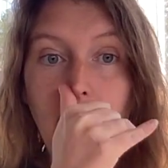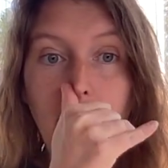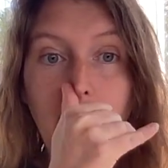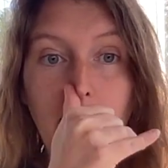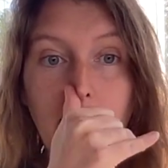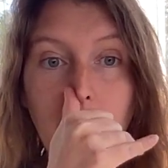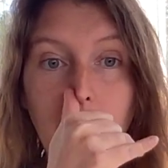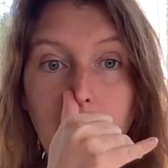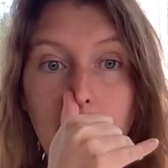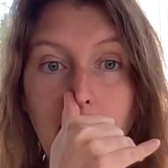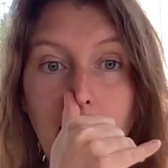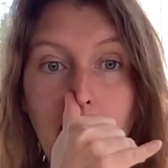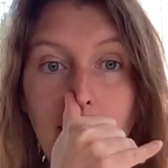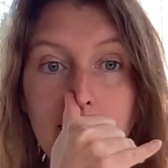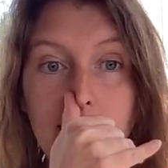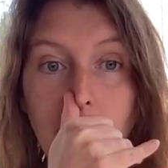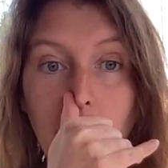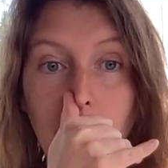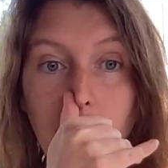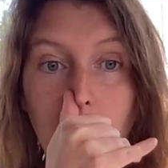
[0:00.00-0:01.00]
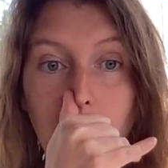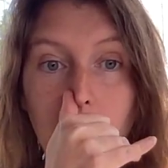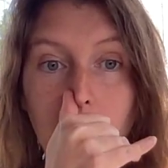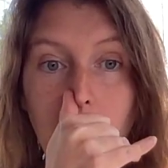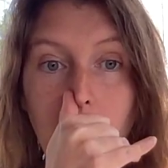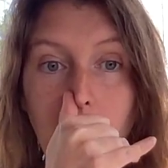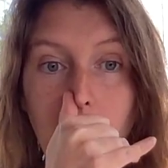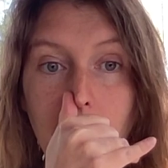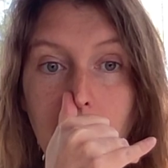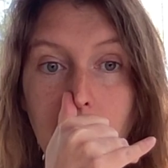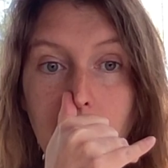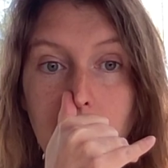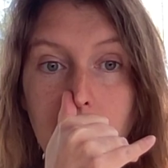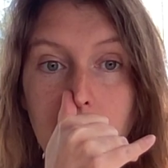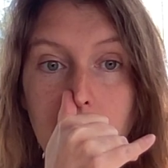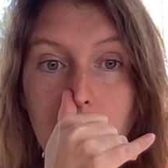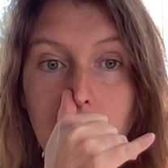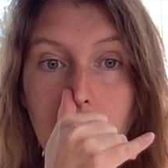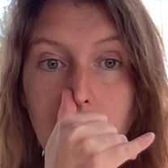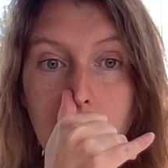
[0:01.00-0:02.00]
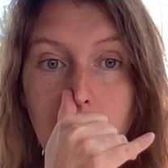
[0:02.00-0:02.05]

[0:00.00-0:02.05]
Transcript: and exhale through the left.